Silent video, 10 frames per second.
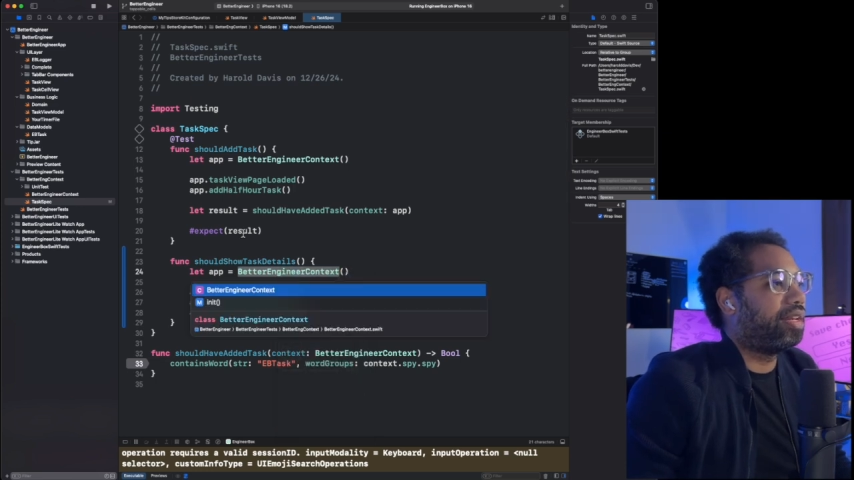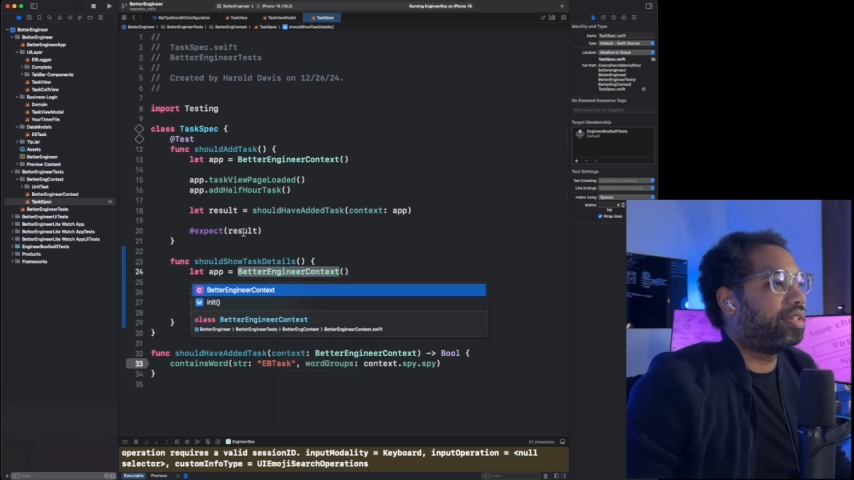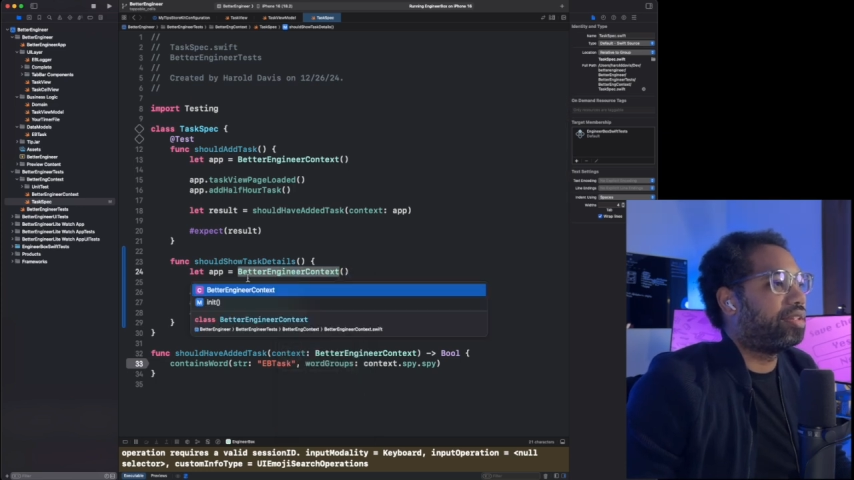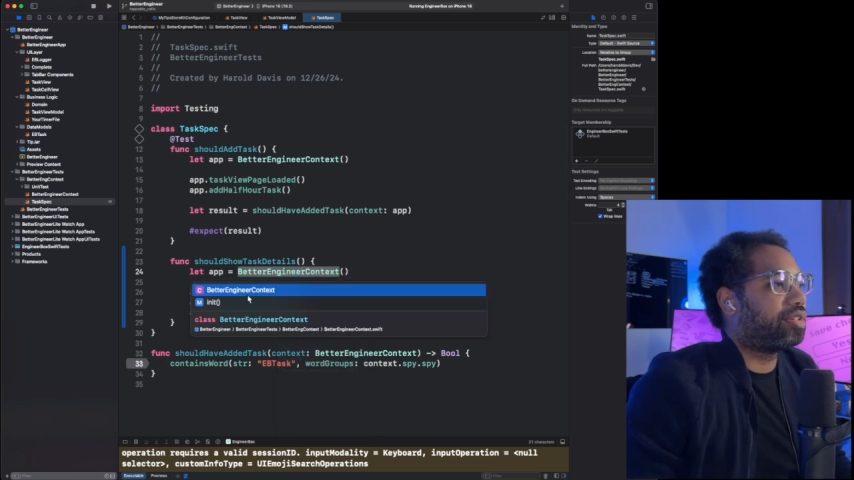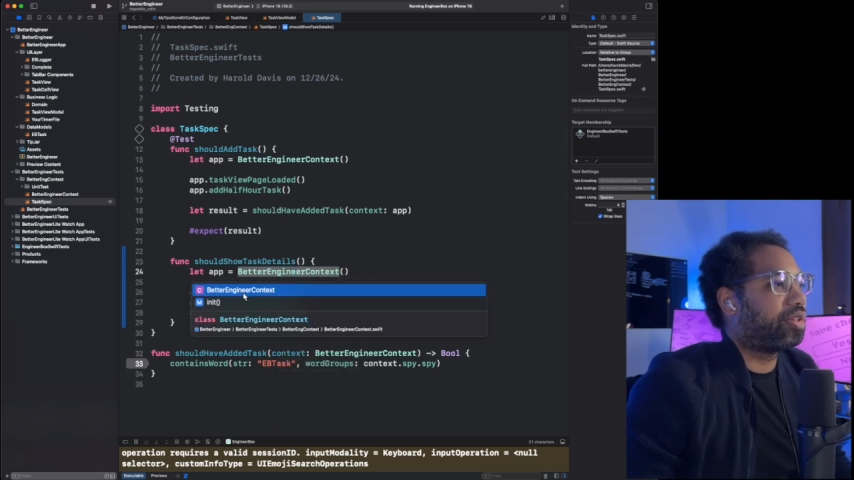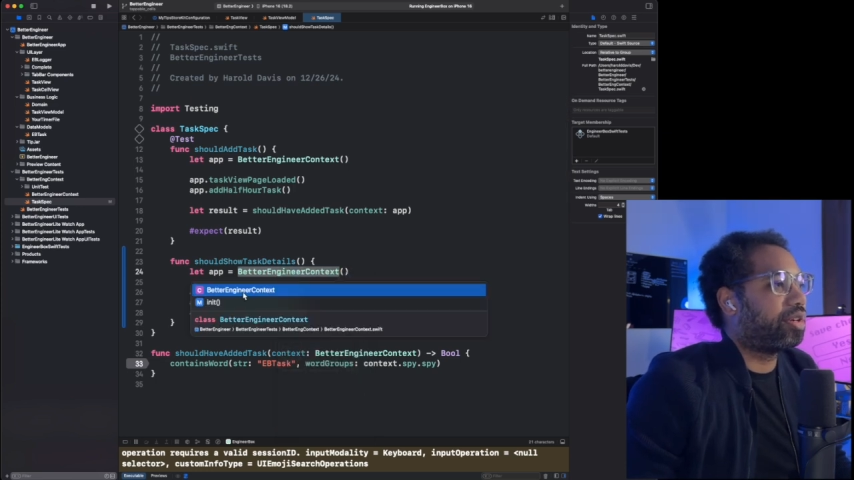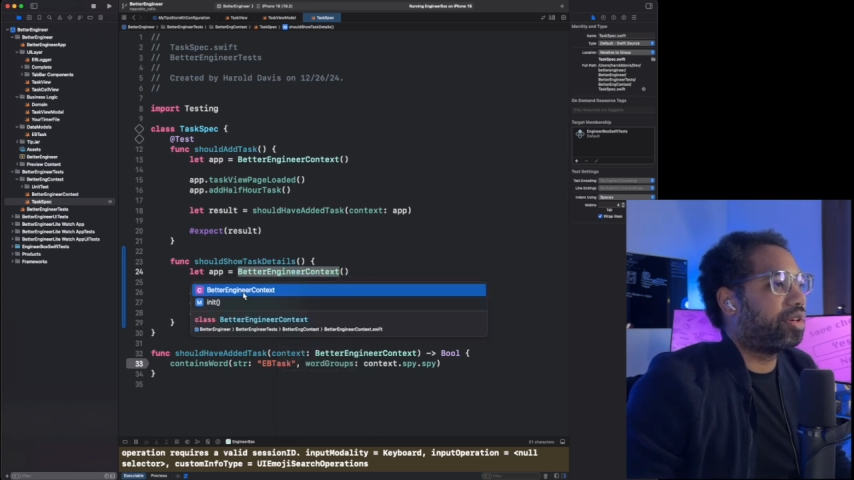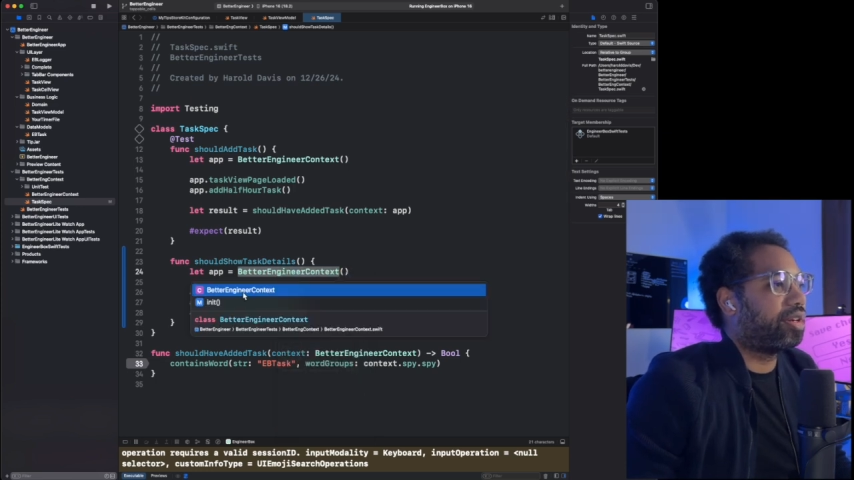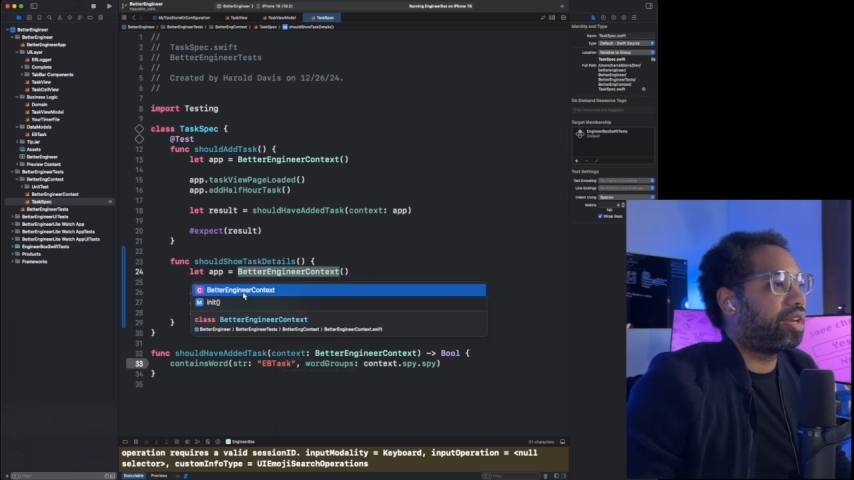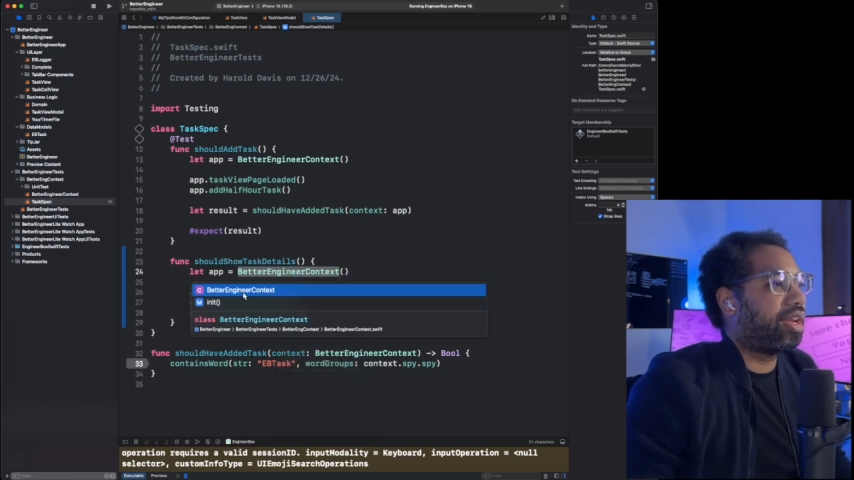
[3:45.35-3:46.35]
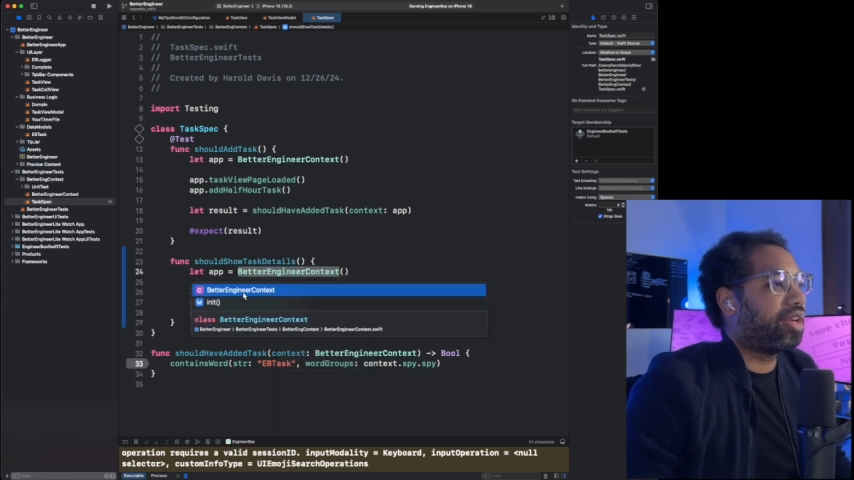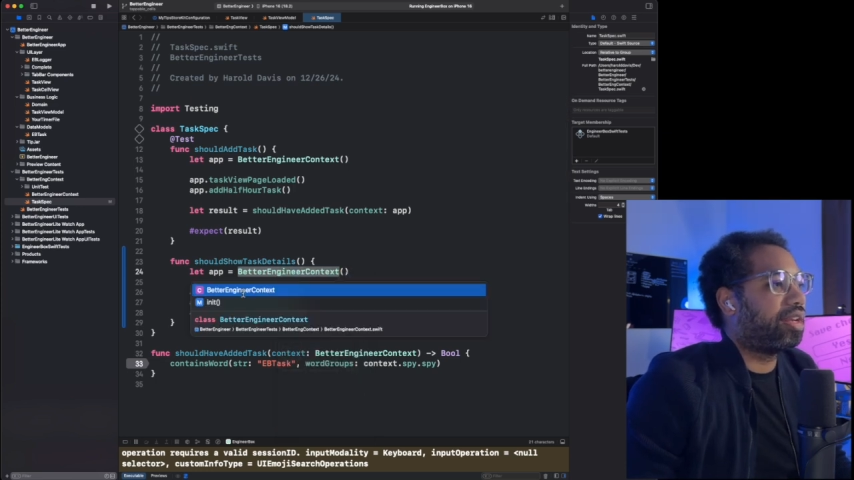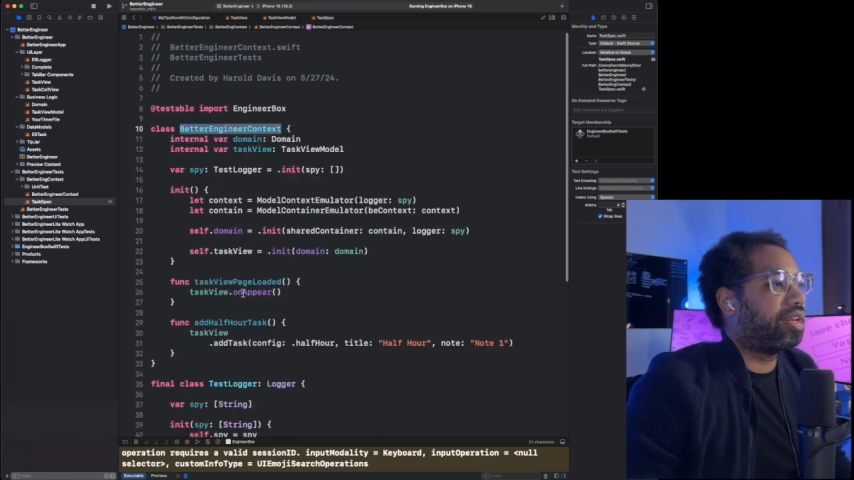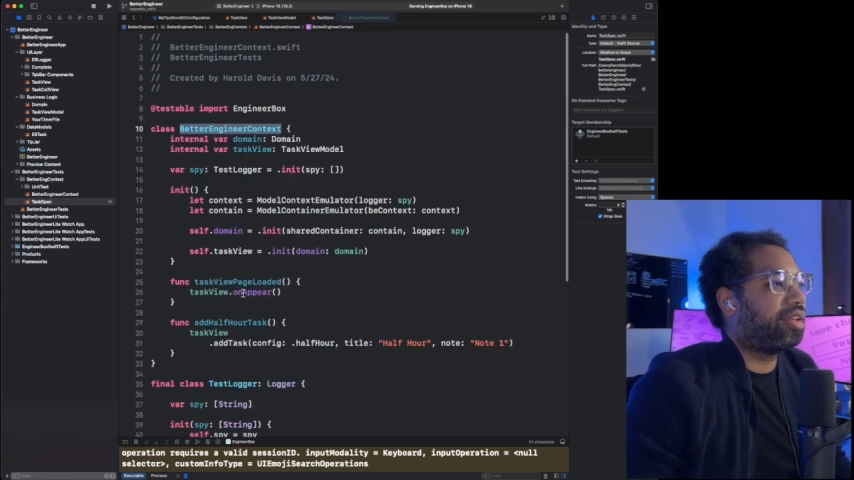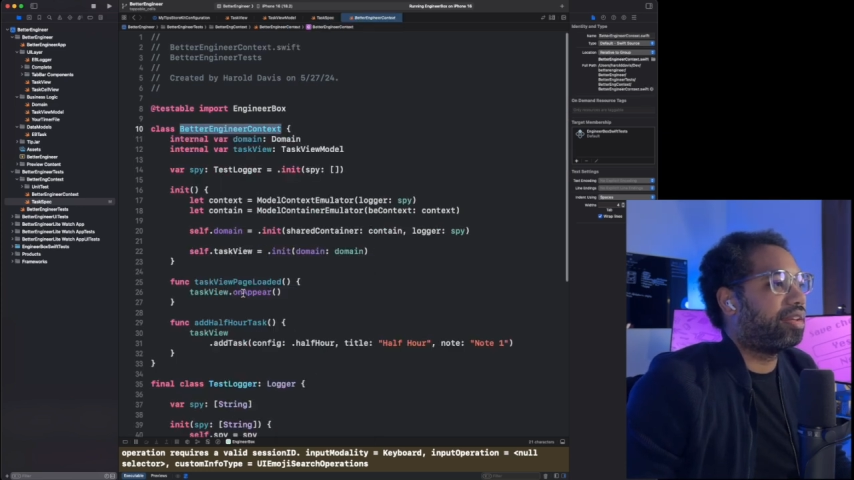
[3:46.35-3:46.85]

is created,